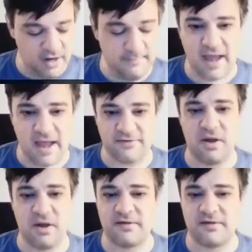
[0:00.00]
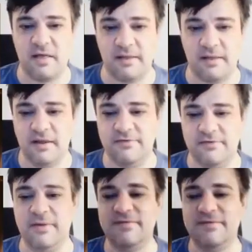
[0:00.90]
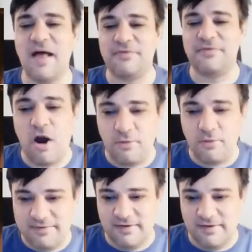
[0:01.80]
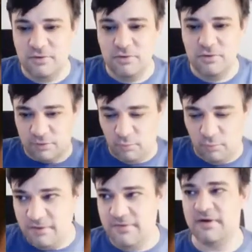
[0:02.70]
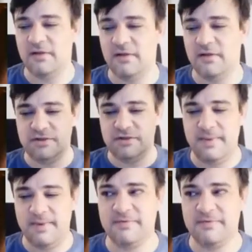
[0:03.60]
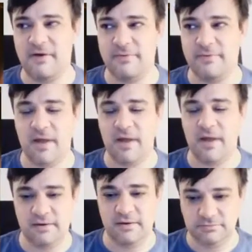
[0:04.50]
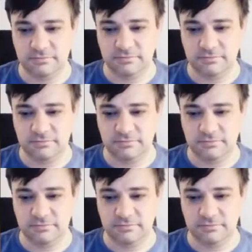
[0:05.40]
Booted up Mac, it's rock solid. So it's not the hardware; it's an illusion. Windows is an illusion meant to fuck with your mind.